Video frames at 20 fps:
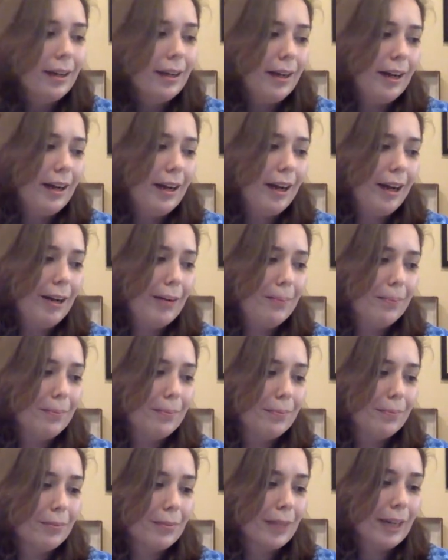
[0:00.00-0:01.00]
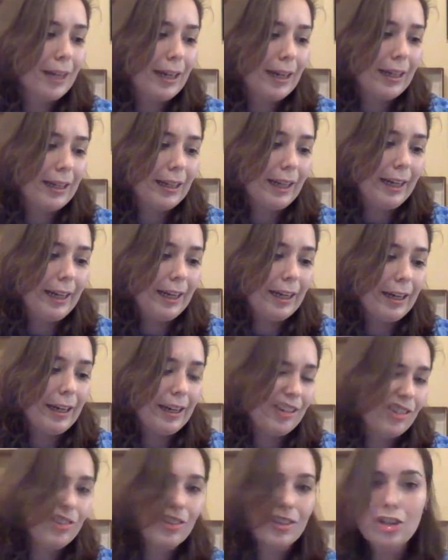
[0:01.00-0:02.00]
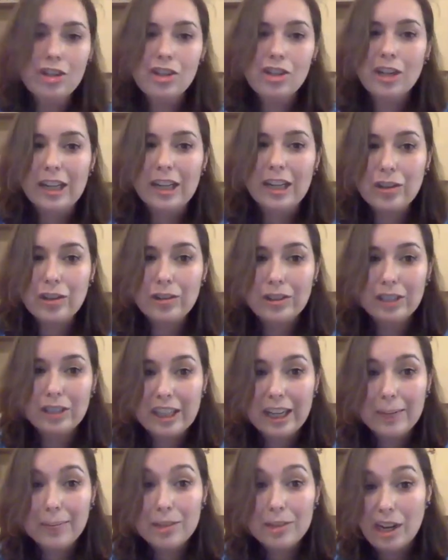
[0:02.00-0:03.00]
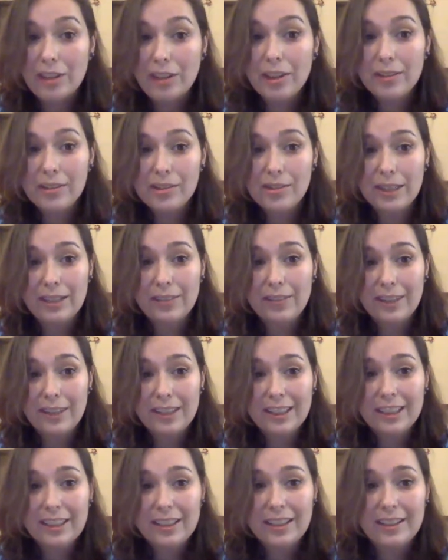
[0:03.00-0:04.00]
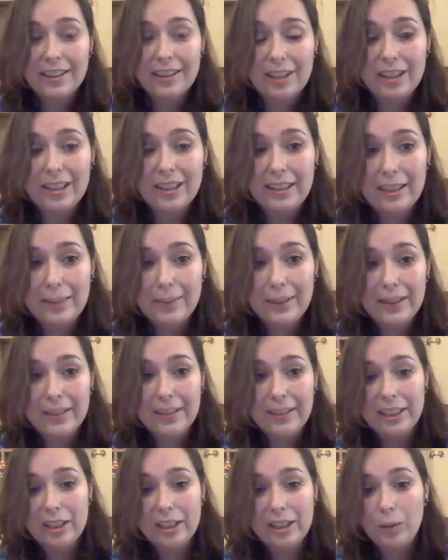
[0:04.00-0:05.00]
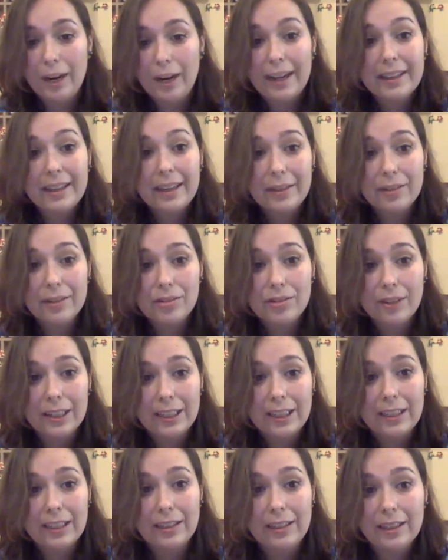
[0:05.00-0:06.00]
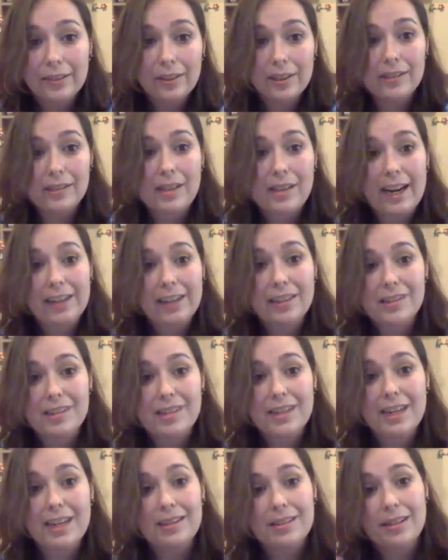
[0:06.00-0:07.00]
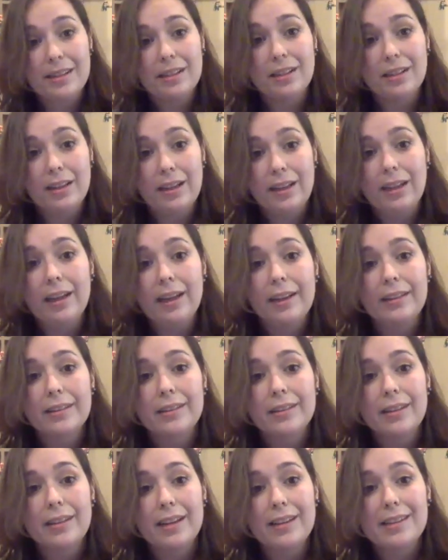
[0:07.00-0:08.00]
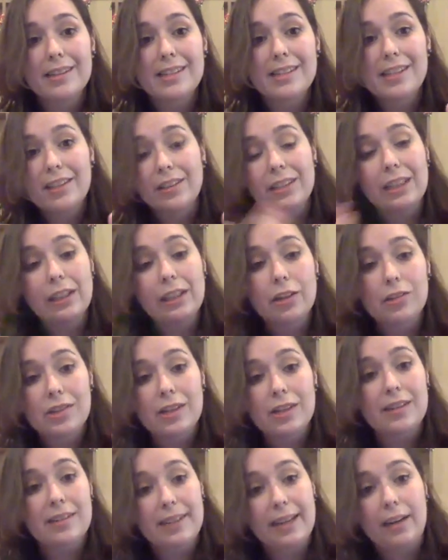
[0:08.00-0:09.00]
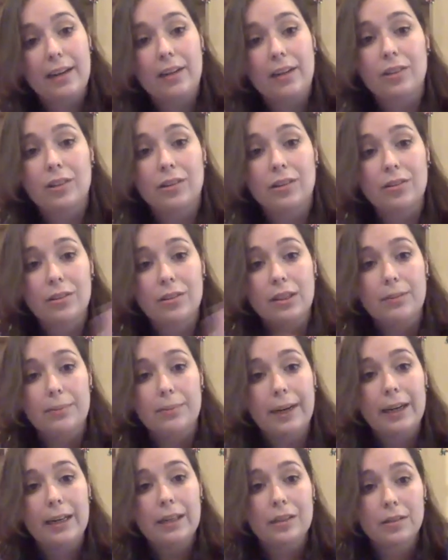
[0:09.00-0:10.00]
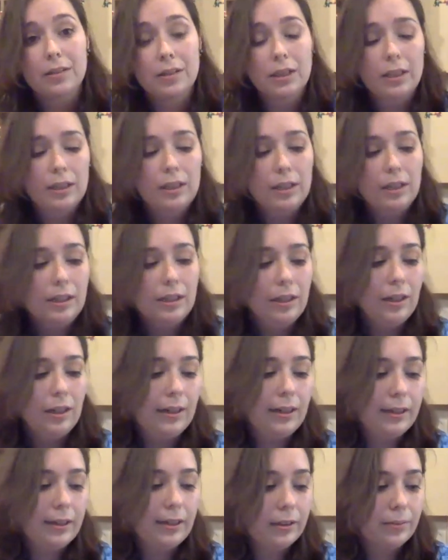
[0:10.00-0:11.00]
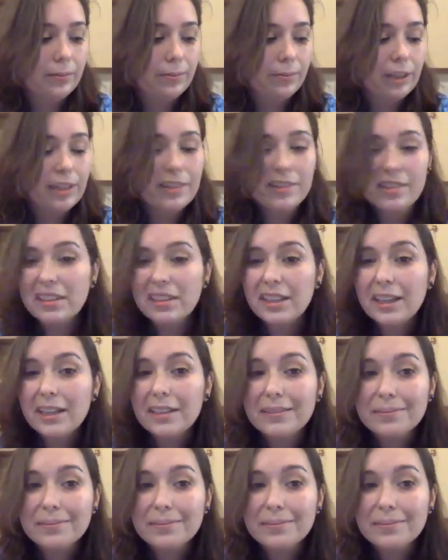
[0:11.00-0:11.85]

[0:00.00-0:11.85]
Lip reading: I just saw Don't Look Up, which I thought was very funny, and I thought a lot about like why that was funny, and a lot of it is heightened stakes and silly low stakes characters combined, things like that.